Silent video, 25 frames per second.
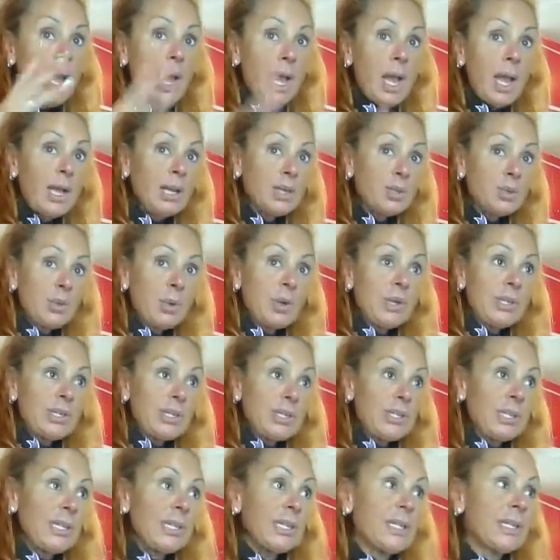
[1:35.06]
as
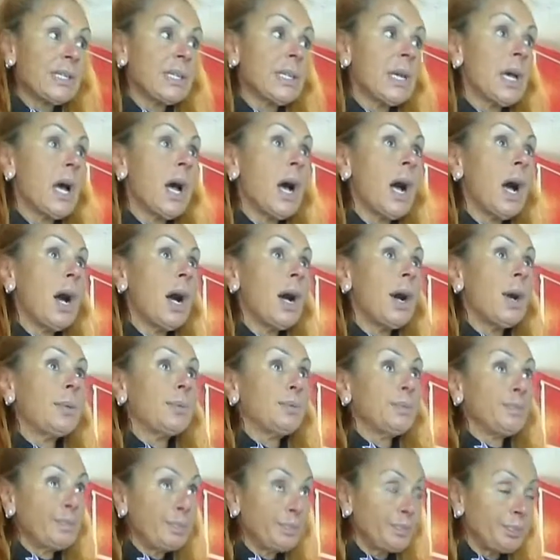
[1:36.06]
this.
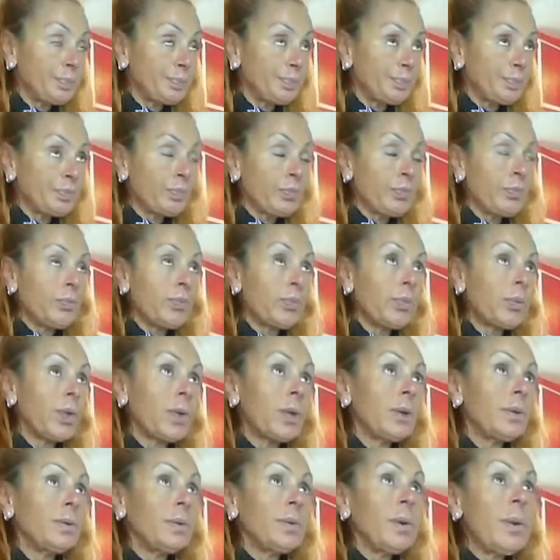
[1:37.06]

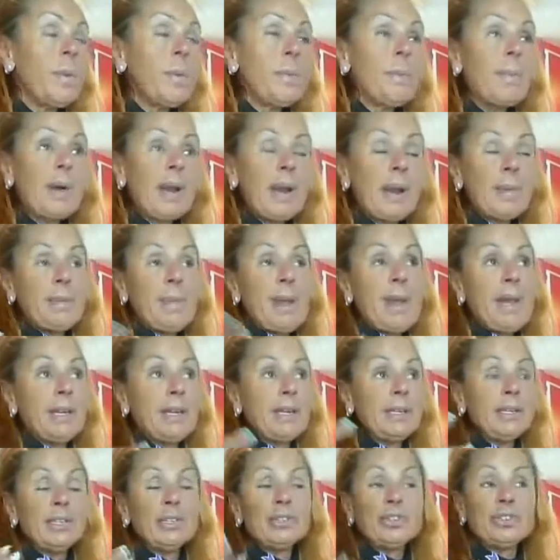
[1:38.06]
But I made
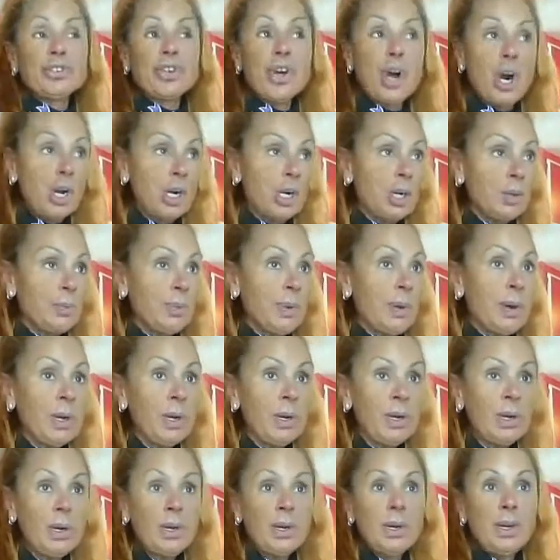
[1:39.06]
a little tarp.
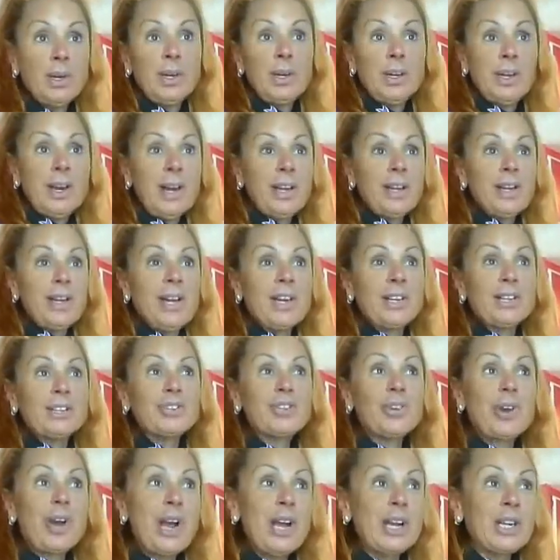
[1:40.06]
I got a
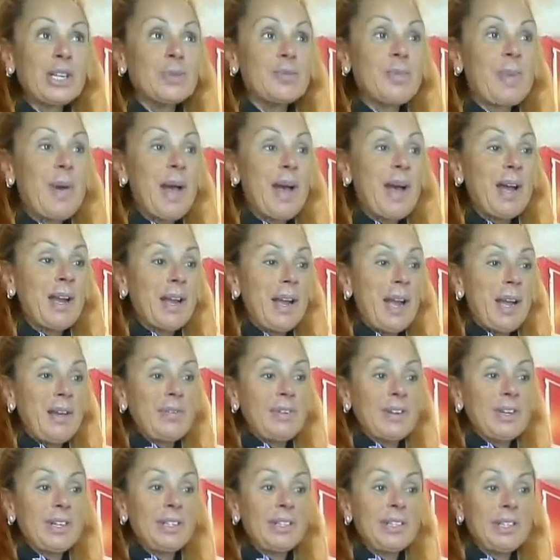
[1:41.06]
trash bag. I have
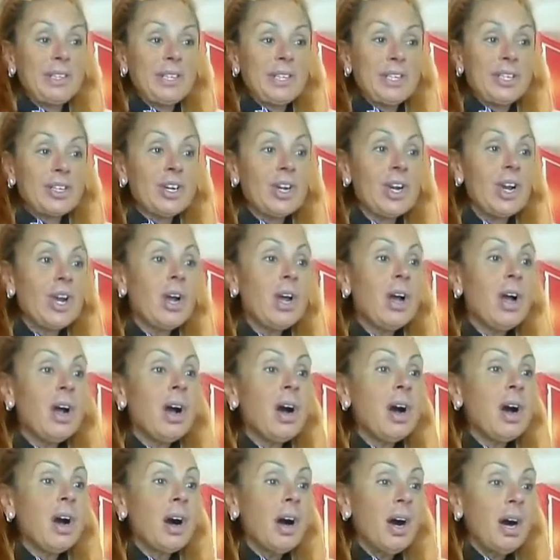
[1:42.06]
a clear
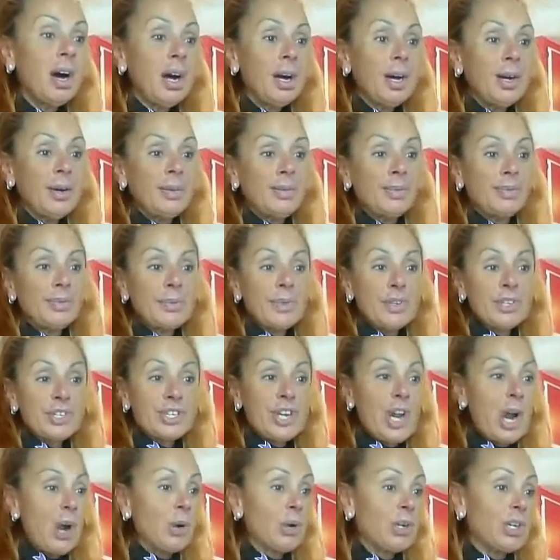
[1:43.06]

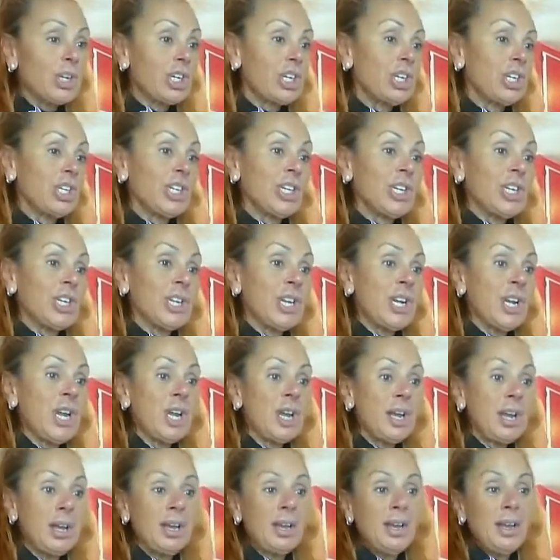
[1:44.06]
shower curtain.
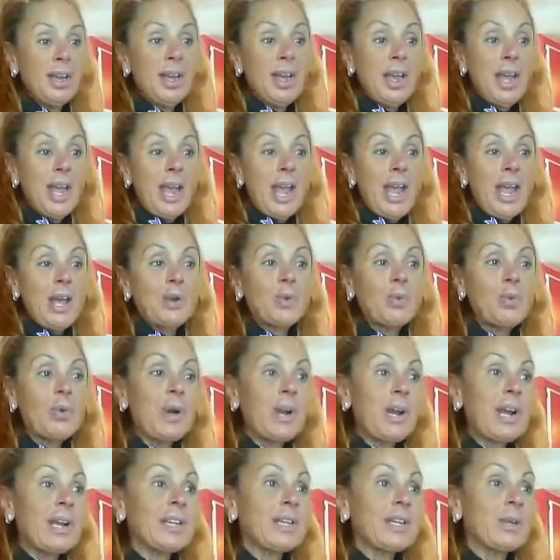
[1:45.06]
And what
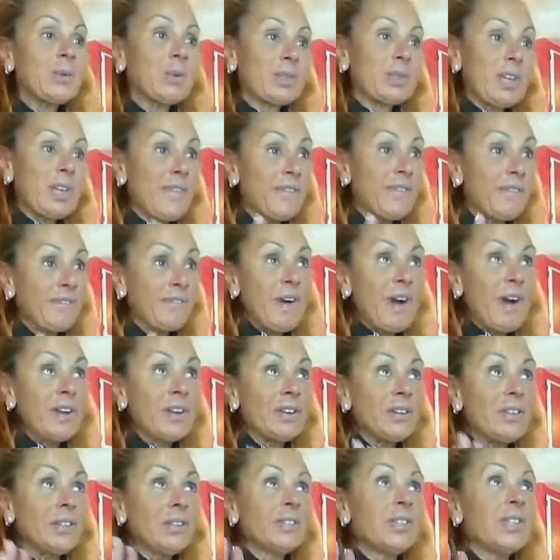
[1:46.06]
I did was I
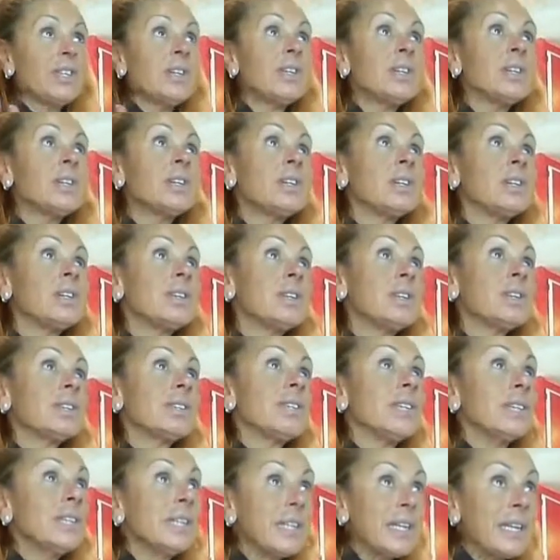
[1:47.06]
funneled
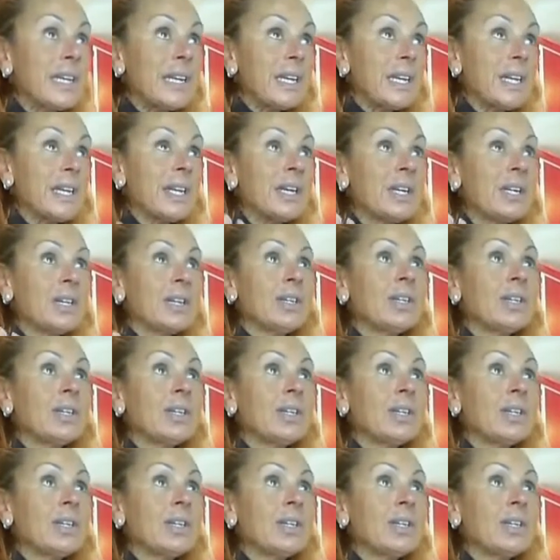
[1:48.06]
the leak